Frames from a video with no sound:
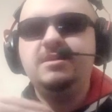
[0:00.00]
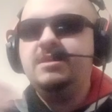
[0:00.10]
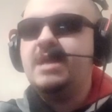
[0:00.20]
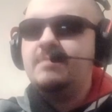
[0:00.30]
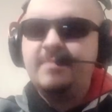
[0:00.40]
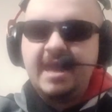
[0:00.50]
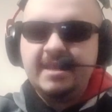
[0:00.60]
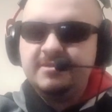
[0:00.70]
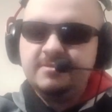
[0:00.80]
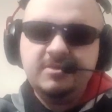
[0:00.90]
he got mad
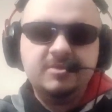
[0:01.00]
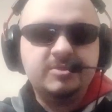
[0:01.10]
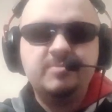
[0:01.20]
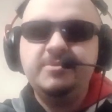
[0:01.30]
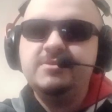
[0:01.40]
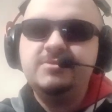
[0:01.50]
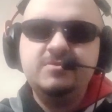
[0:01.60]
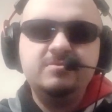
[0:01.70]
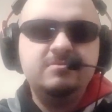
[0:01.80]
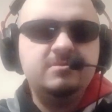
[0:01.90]
at you know Spear
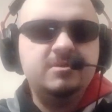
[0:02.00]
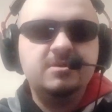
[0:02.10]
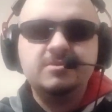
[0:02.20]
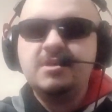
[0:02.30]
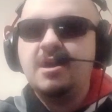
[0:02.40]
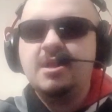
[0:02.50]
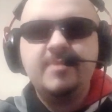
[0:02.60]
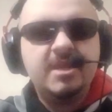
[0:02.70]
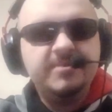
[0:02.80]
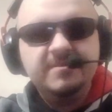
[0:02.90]
Dude, you know, talking
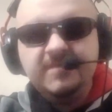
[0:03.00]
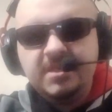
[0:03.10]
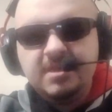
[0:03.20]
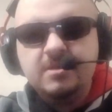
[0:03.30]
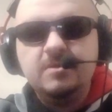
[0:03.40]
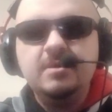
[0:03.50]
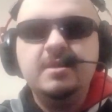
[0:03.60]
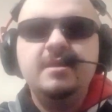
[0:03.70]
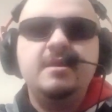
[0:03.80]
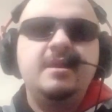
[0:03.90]
about him in the video,
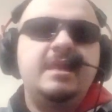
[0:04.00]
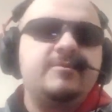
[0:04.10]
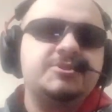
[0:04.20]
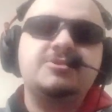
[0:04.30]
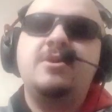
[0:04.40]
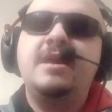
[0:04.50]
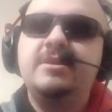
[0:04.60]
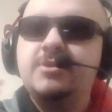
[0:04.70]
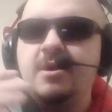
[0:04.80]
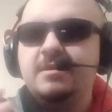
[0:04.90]
and I was trying
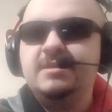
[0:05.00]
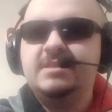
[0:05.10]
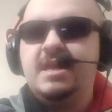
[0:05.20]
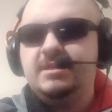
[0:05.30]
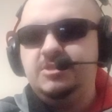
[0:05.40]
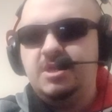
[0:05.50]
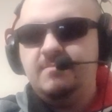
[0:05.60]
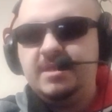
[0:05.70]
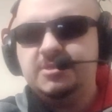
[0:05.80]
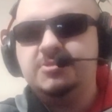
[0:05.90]
to talk to Zach G on
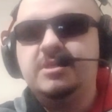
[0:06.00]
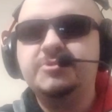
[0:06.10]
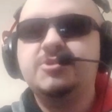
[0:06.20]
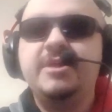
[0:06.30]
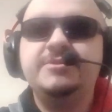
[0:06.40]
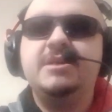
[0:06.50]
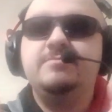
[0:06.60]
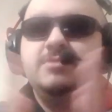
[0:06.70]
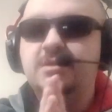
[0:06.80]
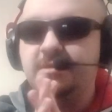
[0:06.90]
Messenger, and I was trying to tell
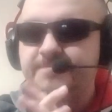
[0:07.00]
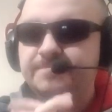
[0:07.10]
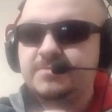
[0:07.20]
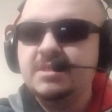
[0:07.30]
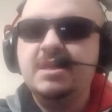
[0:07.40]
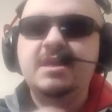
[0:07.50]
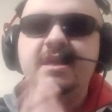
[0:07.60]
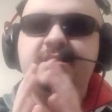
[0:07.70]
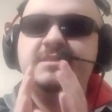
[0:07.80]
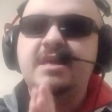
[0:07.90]
him, look,
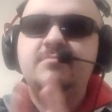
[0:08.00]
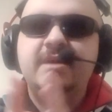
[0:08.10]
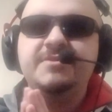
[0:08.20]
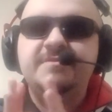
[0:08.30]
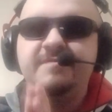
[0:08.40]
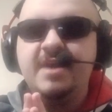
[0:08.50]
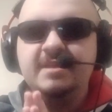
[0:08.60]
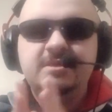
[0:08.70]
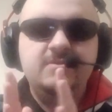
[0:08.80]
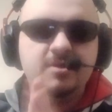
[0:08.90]
it's not about the
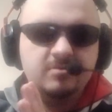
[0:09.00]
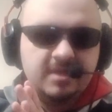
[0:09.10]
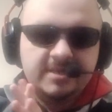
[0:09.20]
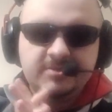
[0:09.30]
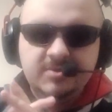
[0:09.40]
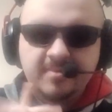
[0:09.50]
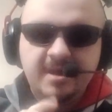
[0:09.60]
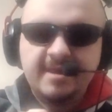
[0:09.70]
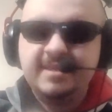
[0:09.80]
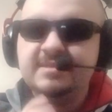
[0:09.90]
fact that you don't like
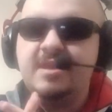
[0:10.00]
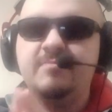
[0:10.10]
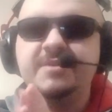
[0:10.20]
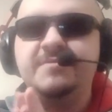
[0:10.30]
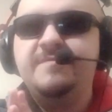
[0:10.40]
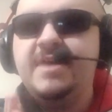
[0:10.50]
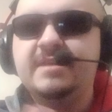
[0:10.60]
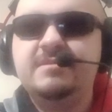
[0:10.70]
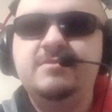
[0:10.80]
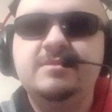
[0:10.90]
Tupac. It's not about the
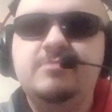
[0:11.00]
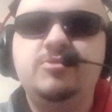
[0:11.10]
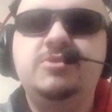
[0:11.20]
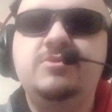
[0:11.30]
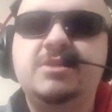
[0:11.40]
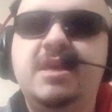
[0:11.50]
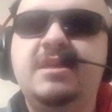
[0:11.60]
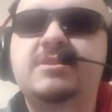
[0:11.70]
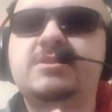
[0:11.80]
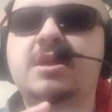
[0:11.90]
fact that you said what you said.
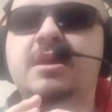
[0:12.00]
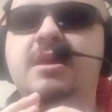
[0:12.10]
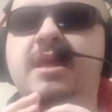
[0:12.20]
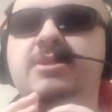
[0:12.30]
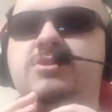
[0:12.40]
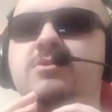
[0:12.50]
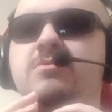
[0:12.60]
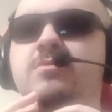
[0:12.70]
It's it's